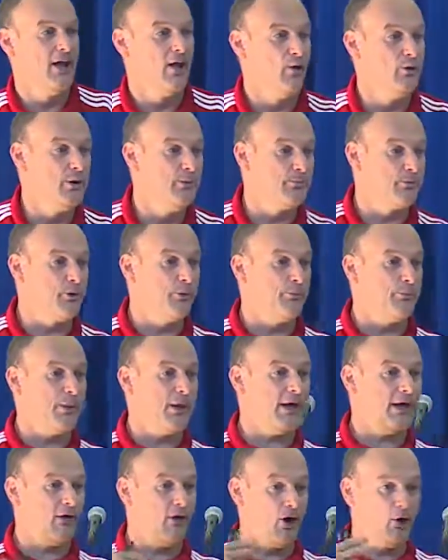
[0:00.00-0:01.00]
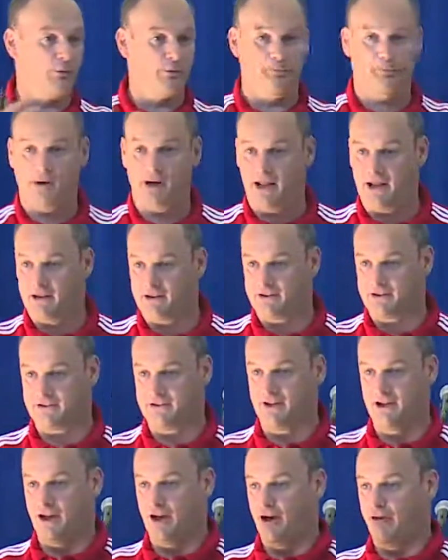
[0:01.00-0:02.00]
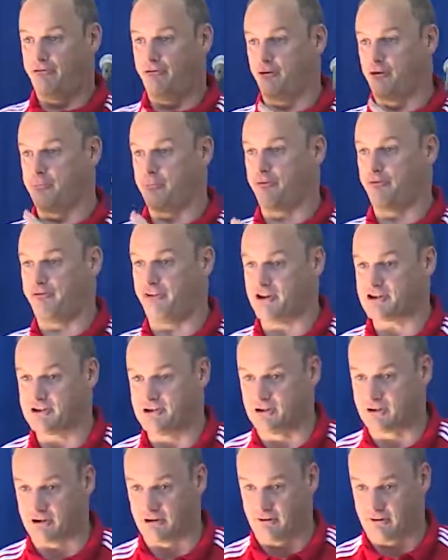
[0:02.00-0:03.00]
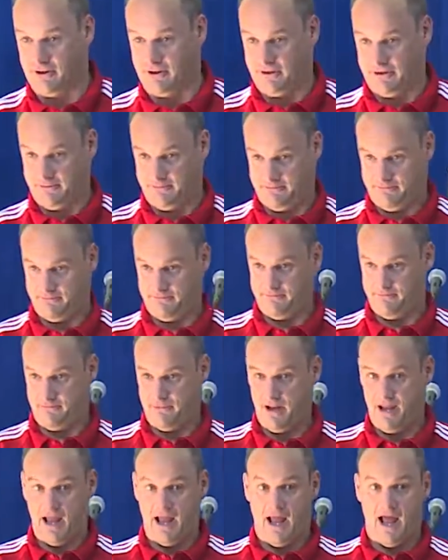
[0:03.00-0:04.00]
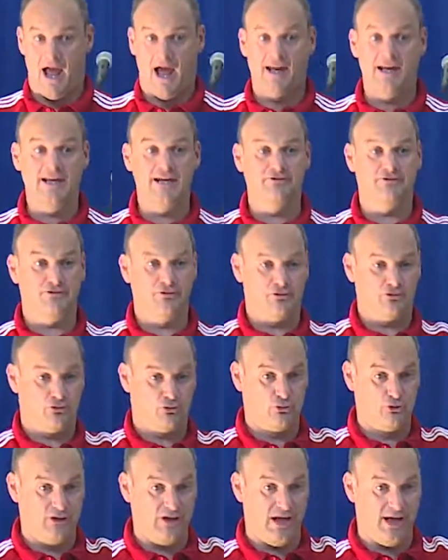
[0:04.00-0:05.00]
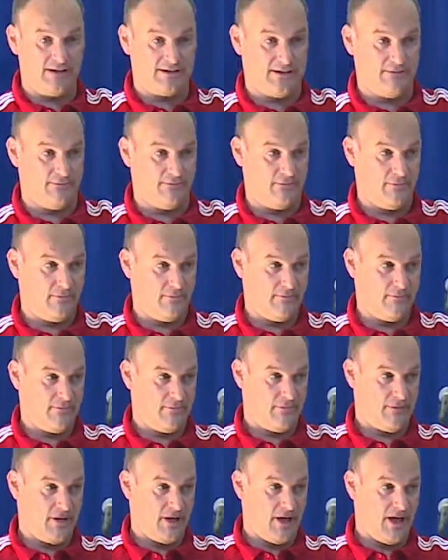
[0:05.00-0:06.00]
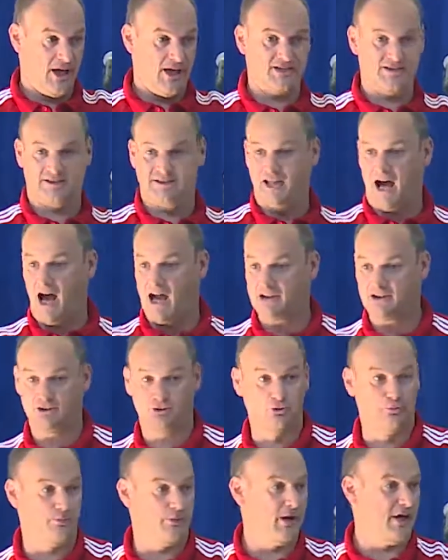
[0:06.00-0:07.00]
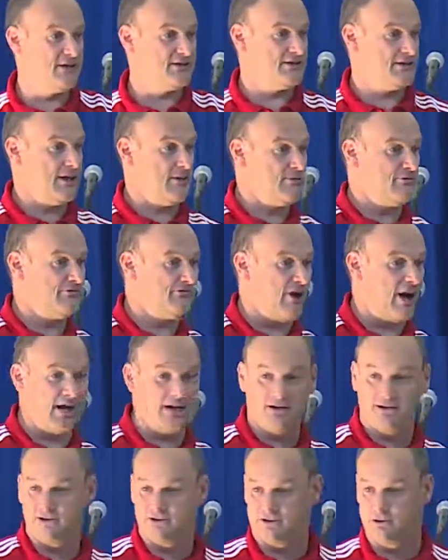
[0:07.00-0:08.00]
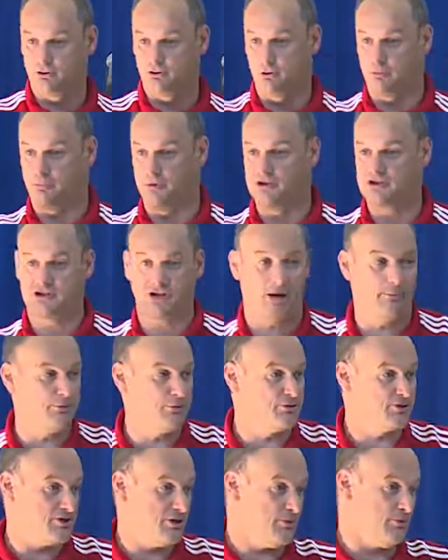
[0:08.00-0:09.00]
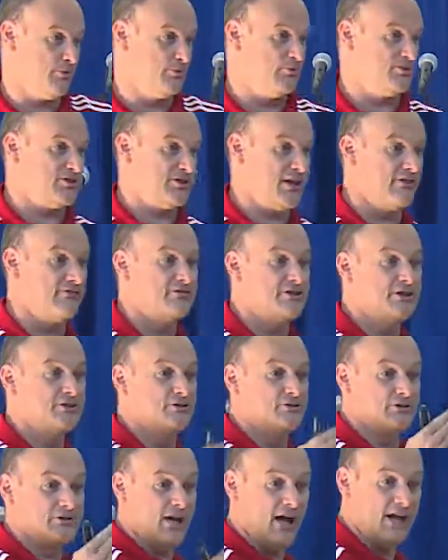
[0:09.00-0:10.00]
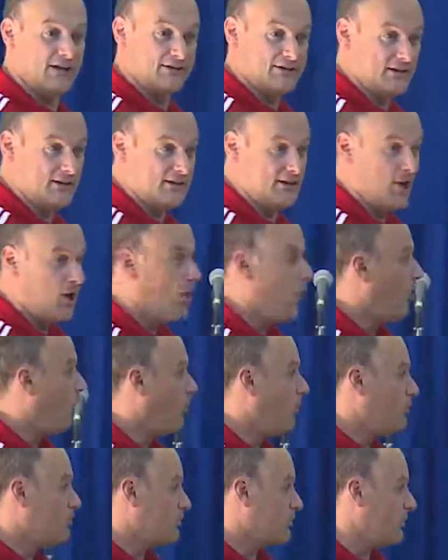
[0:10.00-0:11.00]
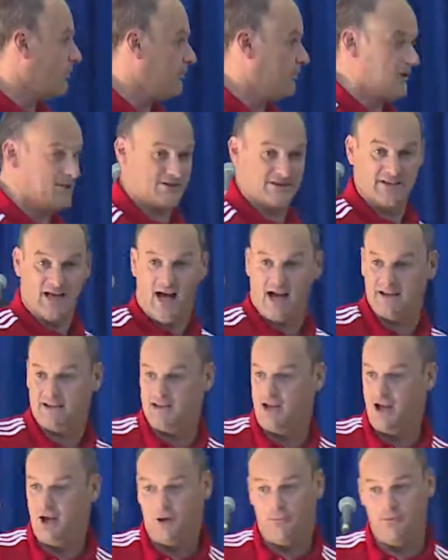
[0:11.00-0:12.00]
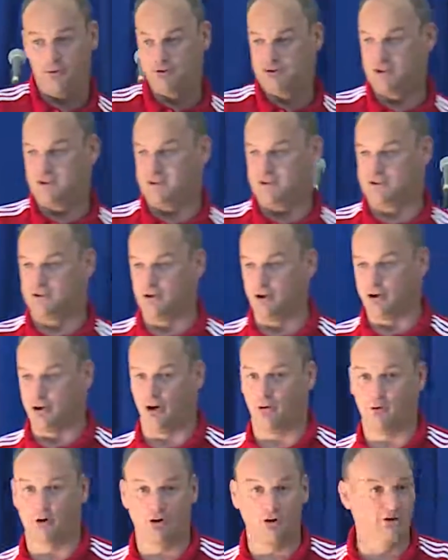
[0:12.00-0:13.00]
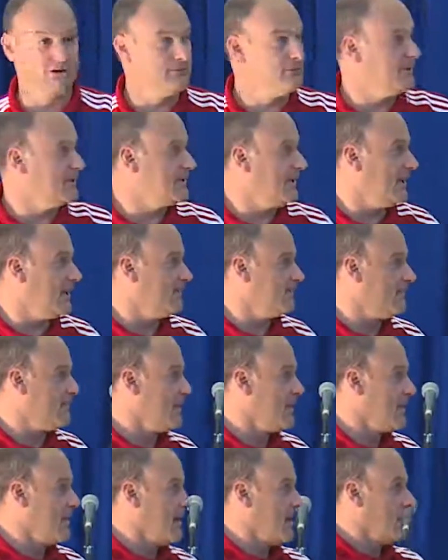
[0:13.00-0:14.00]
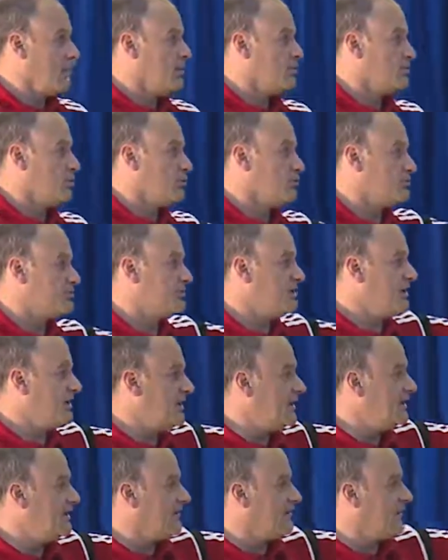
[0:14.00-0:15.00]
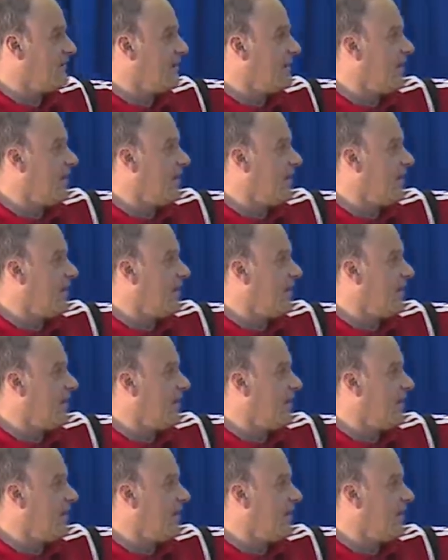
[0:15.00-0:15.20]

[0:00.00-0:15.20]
we prepare our players for a professional career, and even to the 18. It's nice to play semi-finals, European Championship, under 17, under 19, World Cup, it's nice, but this is not our ultimate aim. So you see here,